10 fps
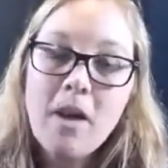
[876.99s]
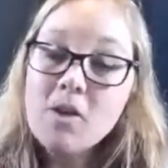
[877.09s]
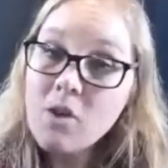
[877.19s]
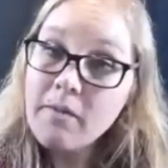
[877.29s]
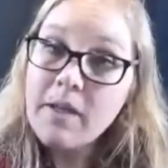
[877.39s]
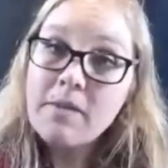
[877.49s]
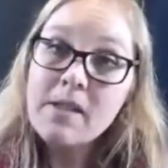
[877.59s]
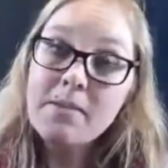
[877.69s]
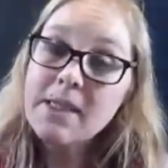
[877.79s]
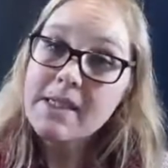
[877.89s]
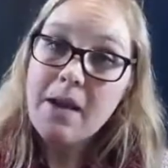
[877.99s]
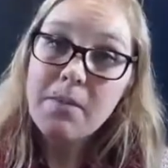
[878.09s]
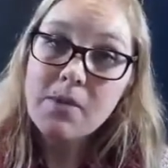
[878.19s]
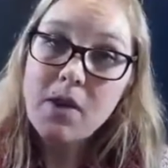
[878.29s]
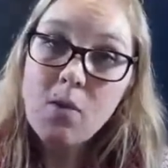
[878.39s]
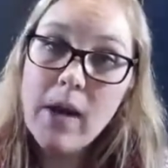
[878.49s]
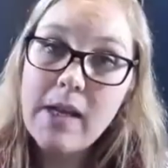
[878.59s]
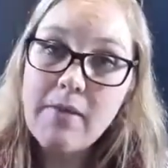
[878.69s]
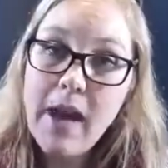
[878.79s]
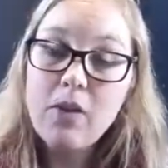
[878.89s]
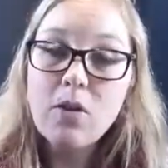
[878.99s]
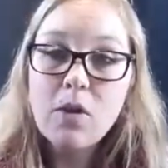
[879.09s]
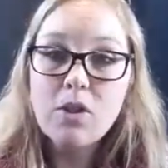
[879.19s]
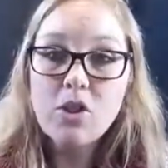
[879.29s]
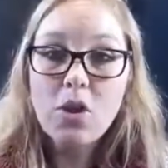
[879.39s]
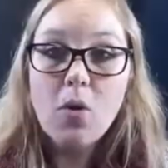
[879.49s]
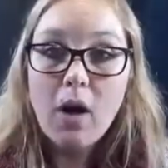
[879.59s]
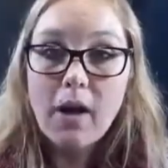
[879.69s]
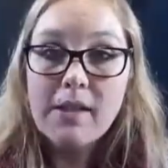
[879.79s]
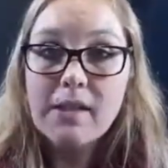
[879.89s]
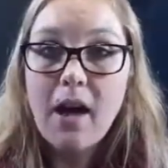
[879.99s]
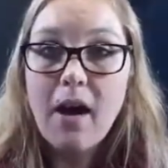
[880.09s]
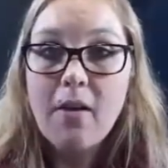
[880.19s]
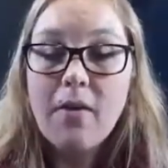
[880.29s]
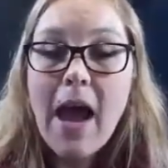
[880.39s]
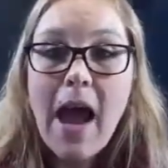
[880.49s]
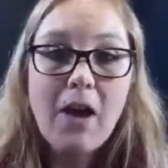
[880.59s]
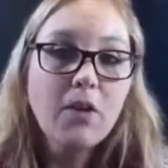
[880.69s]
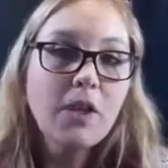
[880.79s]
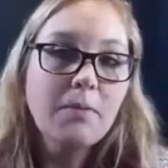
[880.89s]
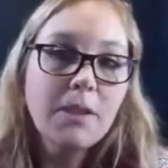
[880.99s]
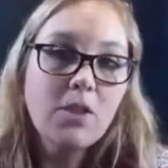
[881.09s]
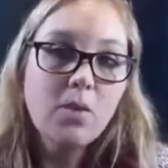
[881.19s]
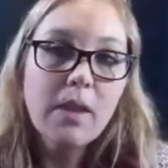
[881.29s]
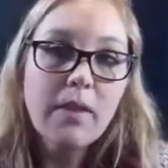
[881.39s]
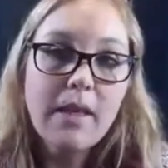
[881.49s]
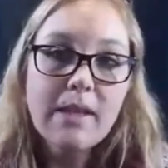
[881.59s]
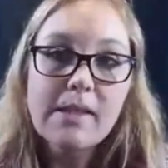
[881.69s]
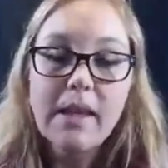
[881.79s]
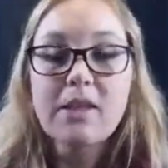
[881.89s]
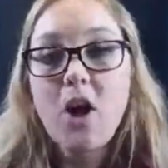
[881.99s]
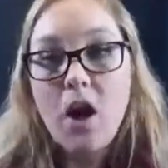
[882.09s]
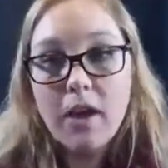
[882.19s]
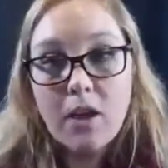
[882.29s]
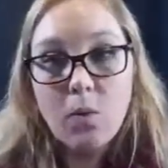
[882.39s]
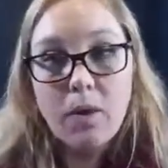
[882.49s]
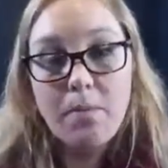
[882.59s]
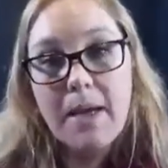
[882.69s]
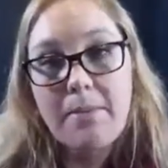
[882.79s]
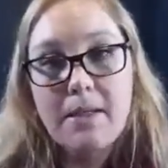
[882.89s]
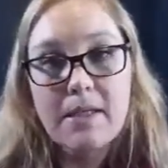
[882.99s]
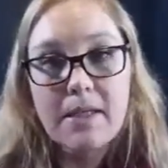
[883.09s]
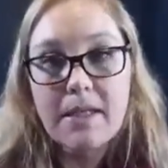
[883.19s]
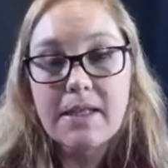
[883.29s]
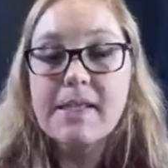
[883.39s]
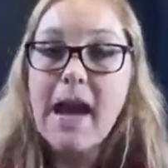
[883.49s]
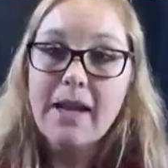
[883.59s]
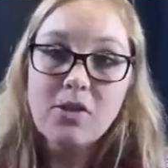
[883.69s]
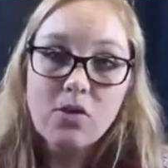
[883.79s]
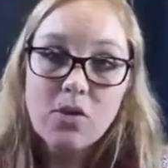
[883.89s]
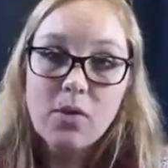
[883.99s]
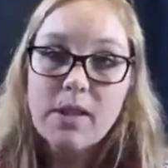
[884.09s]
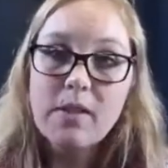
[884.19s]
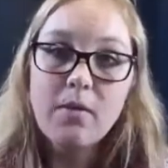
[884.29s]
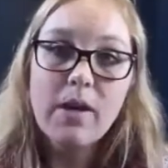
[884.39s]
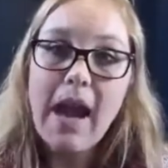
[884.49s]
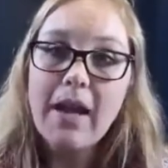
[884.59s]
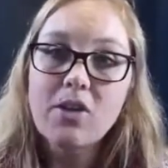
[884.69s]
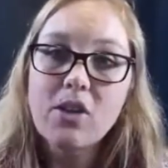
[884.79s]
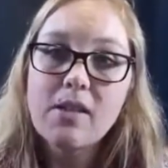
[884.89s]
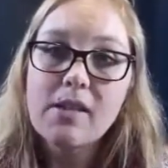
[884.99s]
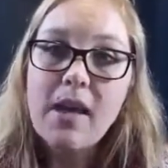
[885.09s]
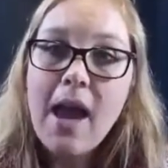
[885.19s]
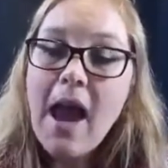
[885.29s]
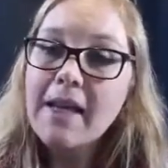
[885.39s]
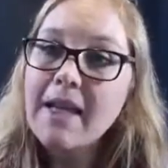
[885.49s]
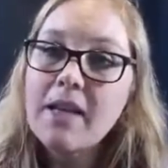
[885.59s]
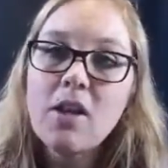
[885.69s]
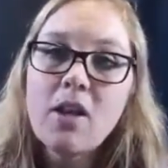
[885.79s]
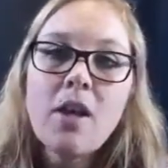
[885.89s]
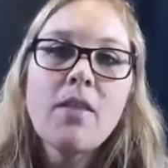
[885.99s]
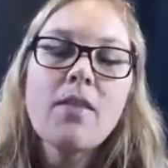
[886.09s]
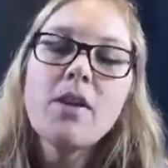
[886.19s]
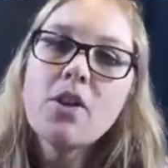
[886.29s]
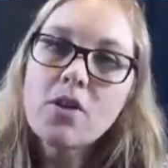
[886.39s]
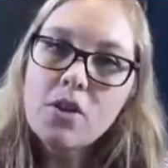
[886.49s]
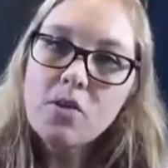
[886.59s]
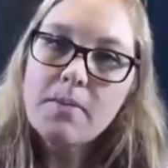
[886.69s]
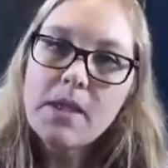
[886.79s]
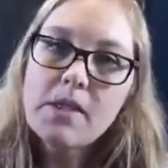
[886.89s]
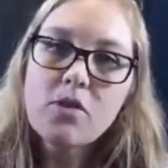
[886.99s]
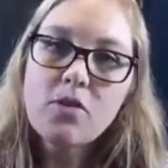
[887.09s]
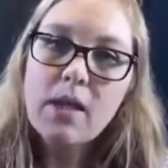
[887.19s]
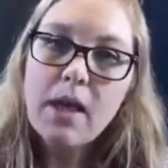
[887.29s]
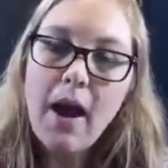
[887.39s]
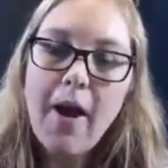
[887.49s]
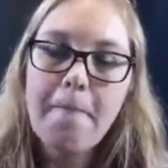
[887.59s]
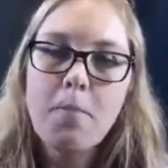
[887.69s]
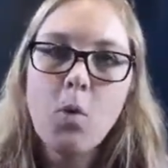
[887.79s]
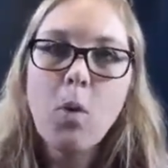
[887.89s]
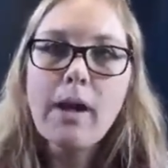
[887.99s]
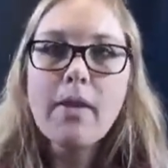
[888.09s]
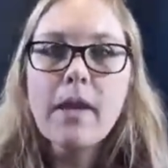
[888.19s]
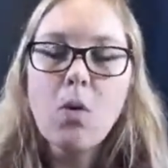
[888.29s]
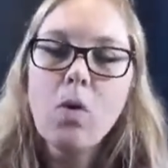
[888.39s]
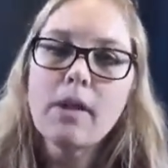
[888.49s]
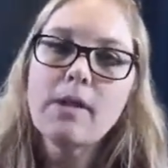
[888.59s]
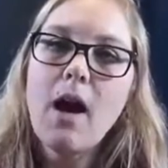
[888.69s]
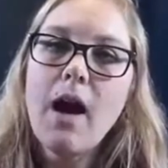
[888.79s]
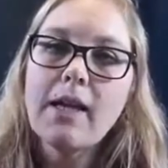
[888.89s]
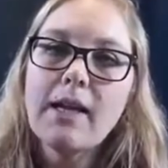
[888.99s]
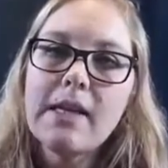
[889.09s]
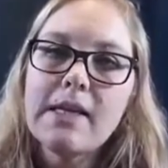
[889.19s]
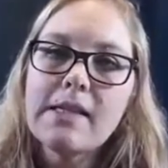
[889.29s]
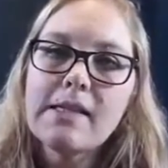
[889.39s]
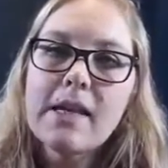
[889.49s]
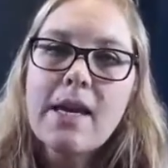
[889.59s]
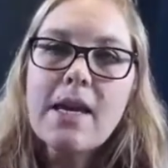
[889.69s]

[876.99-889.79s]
So I've given some examples already of how you can show God's love, how you can be doing things like talking with babies and kids as you're doing different actions. Again, the nursery ministry, one thing I want to highlight is